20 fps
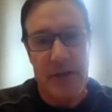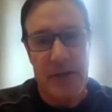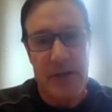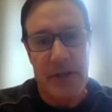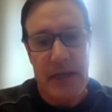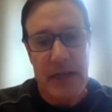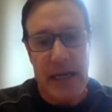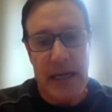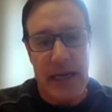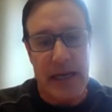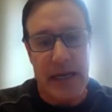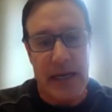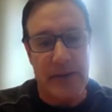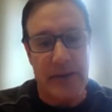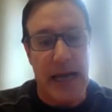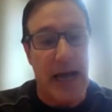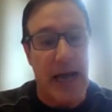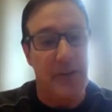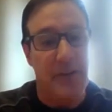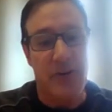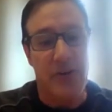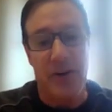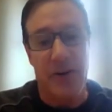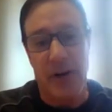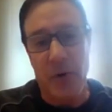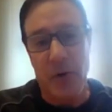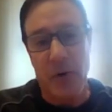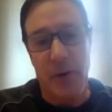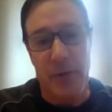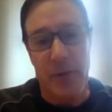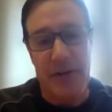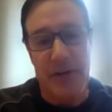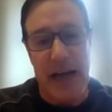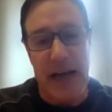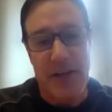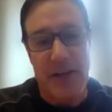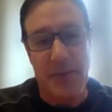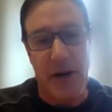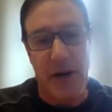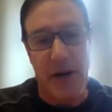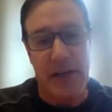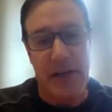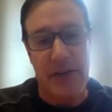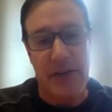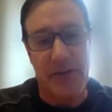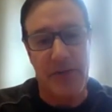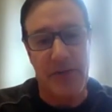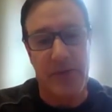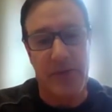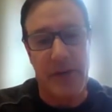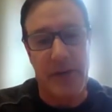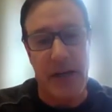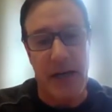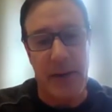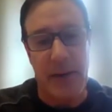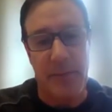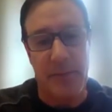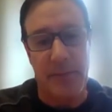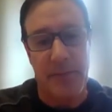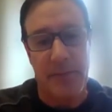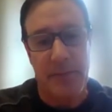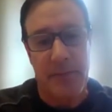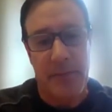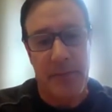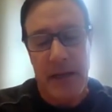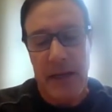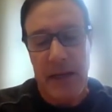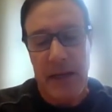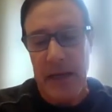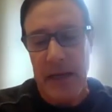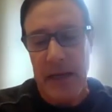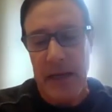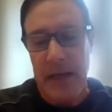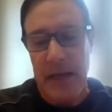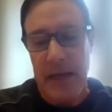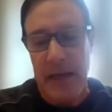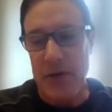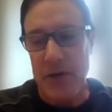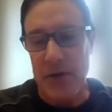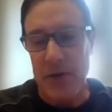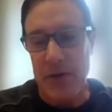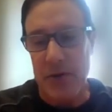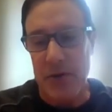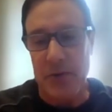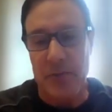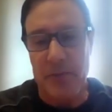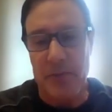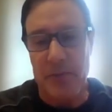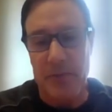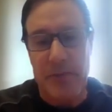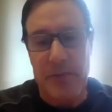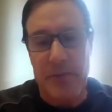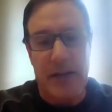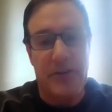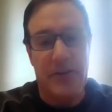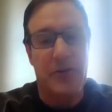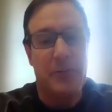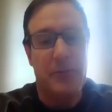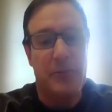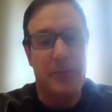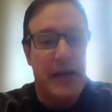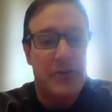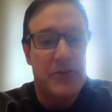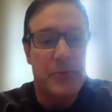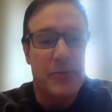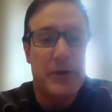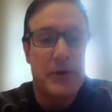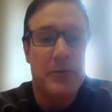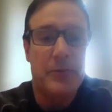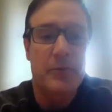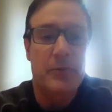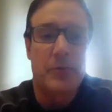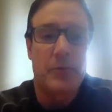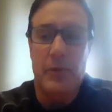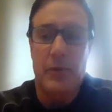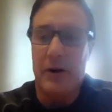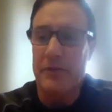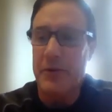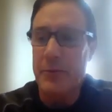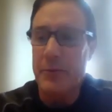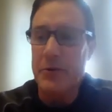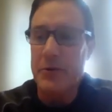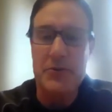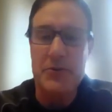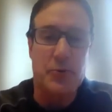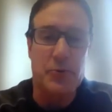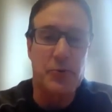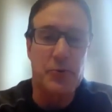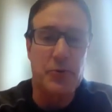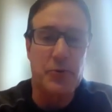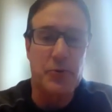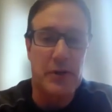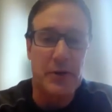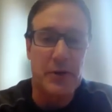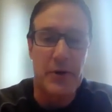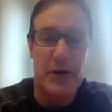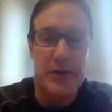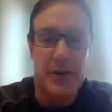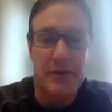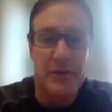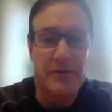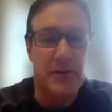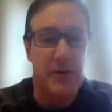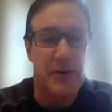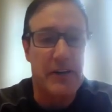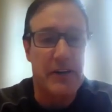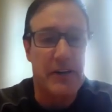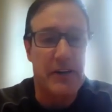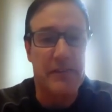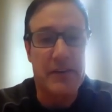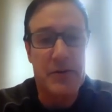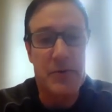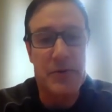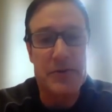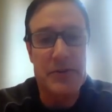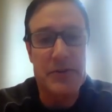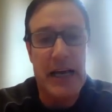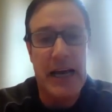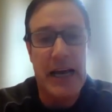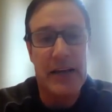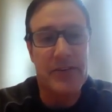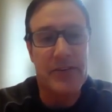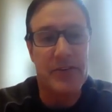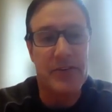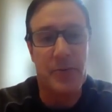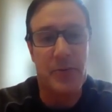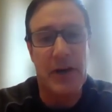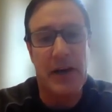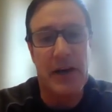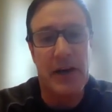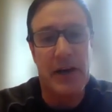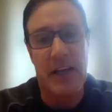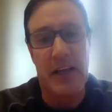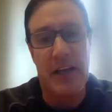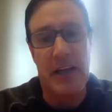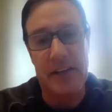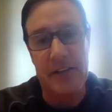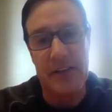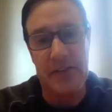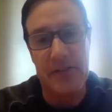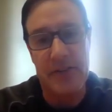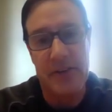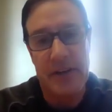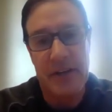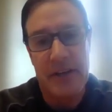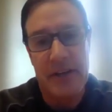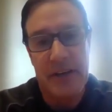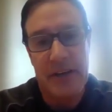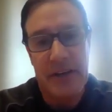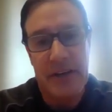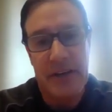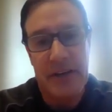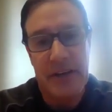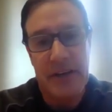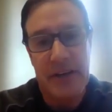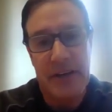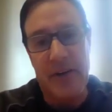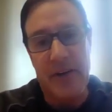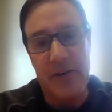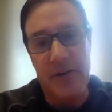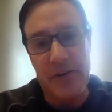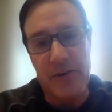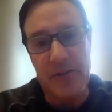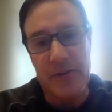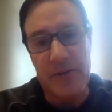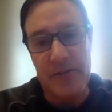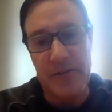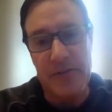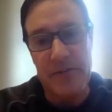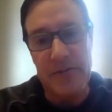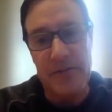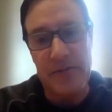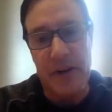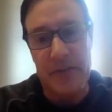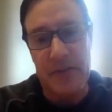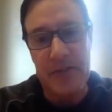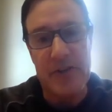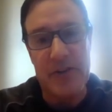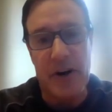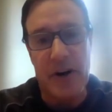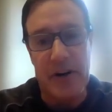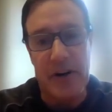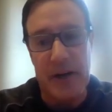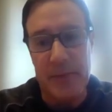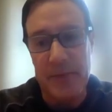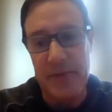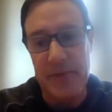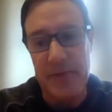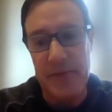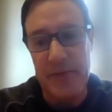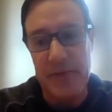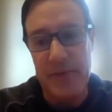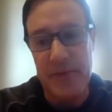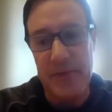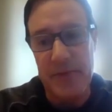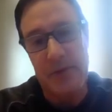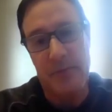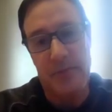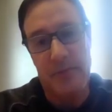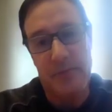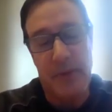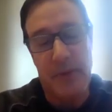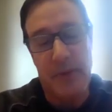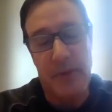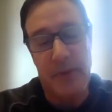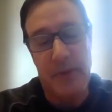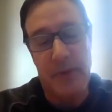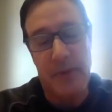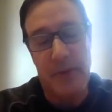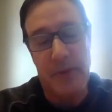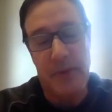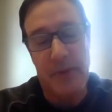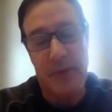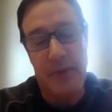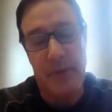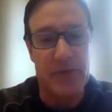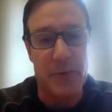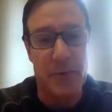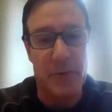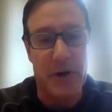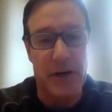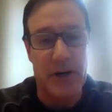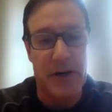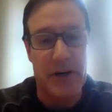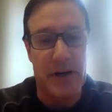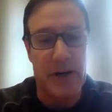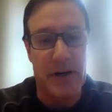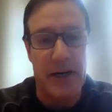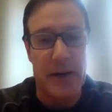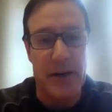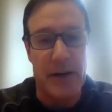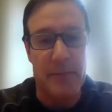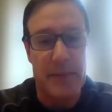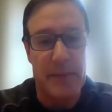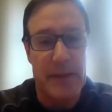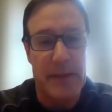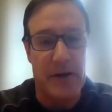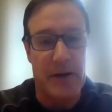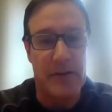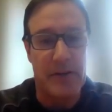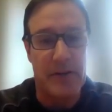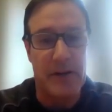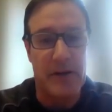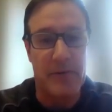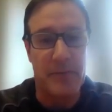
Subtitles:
and yeah, I started our corporate tax practice, and so that is our base. Our firm's also really well known for individual tax, and so we have a lot of these founders of startups and some public companies to where they